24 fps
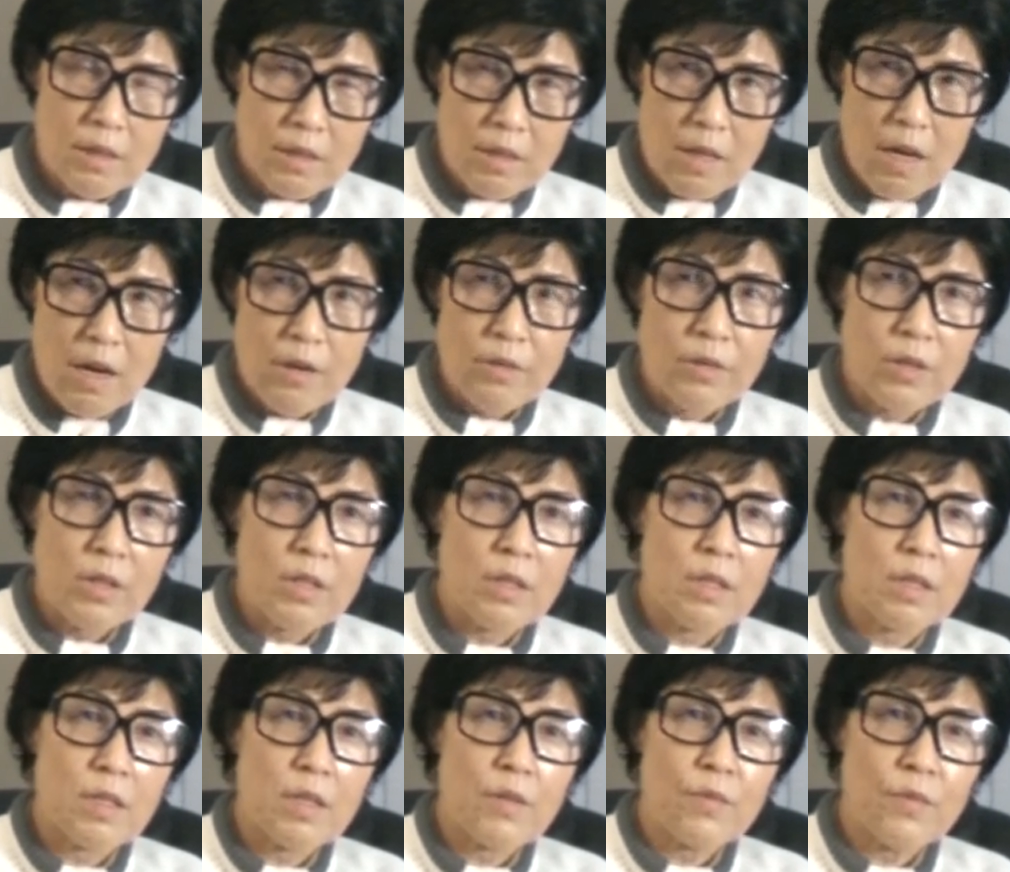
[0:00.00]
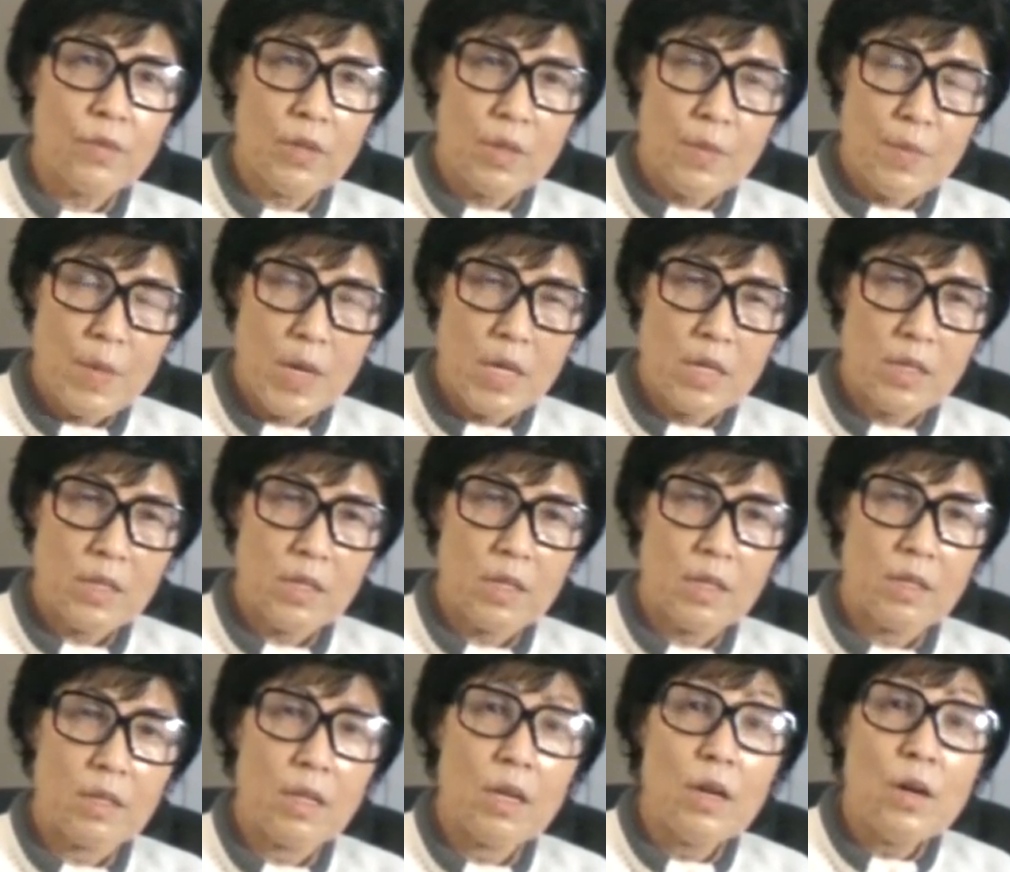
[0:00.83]
under
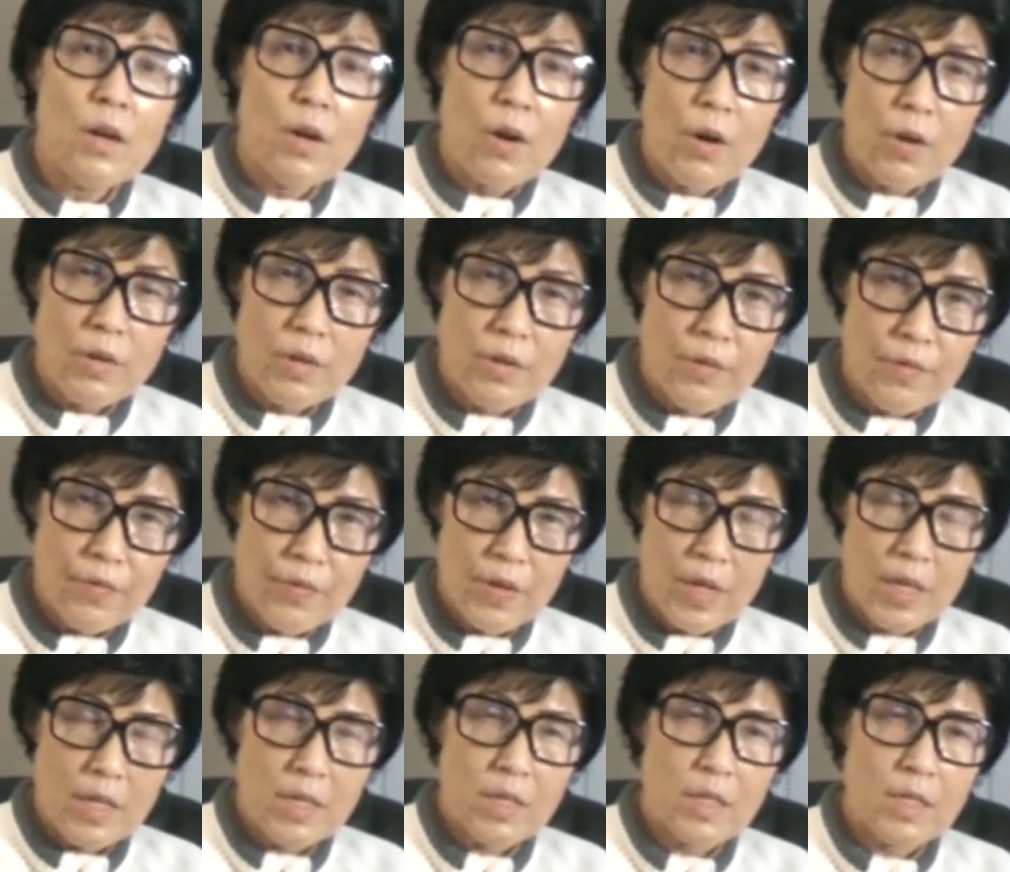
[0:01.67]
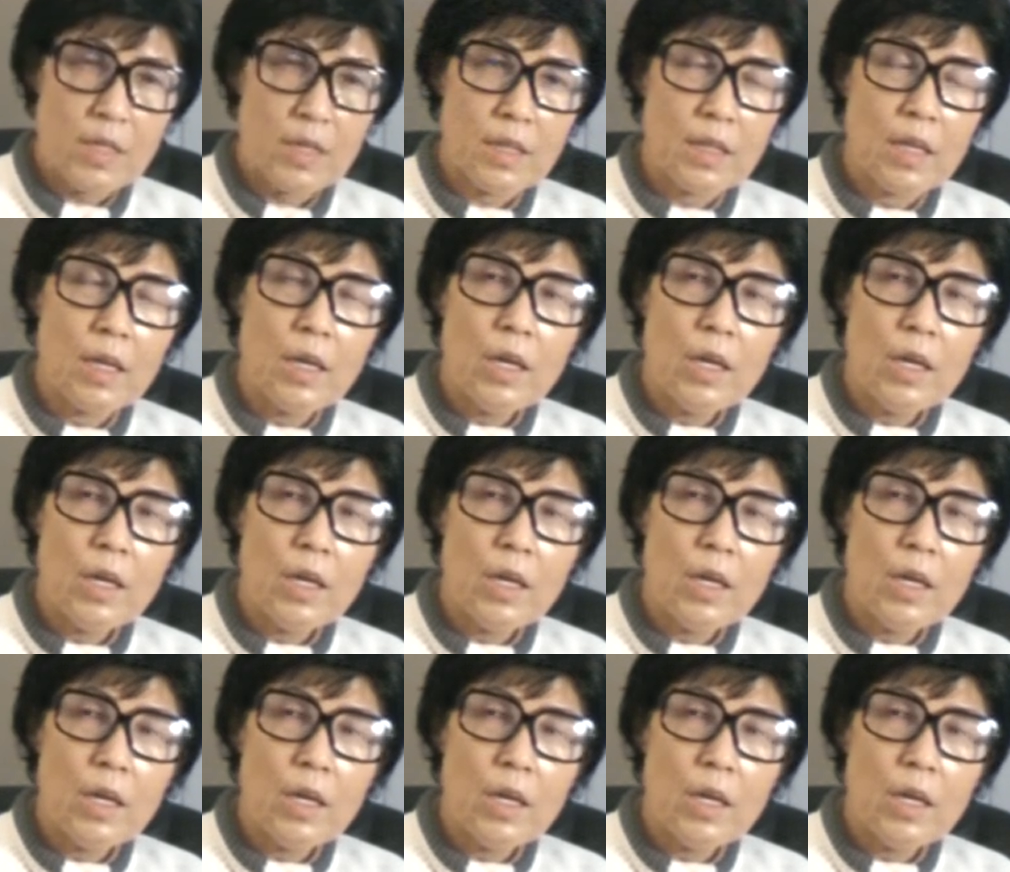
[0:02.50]
inflammation or infection.